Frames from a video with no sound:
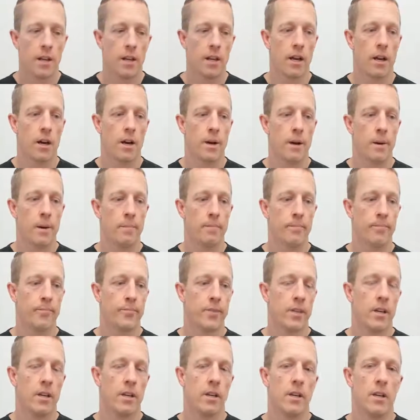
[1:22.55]
Um,
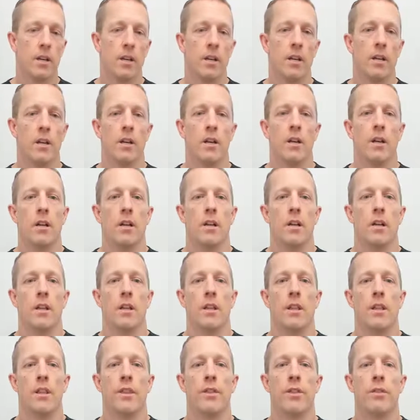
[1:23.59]

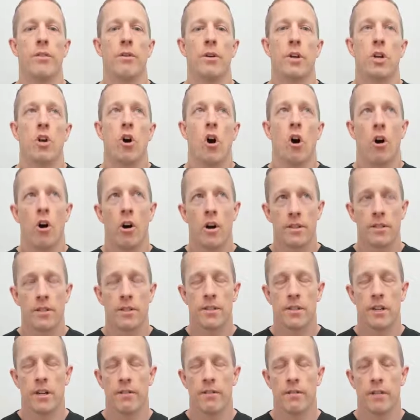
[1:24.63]
the
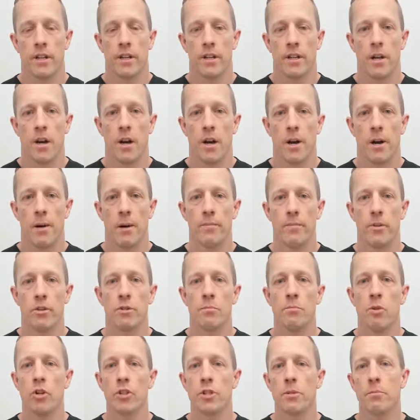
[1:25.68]
causes of it, um,
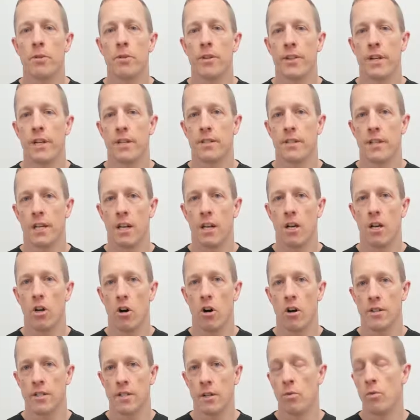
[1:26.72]
there's multiple things that can
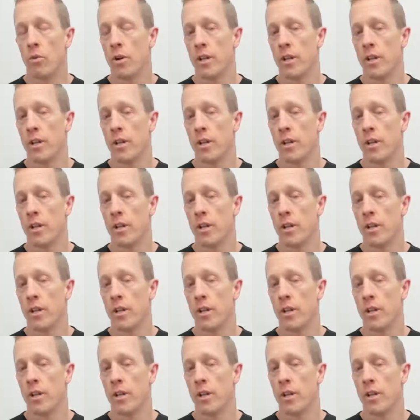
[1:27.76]
cause it.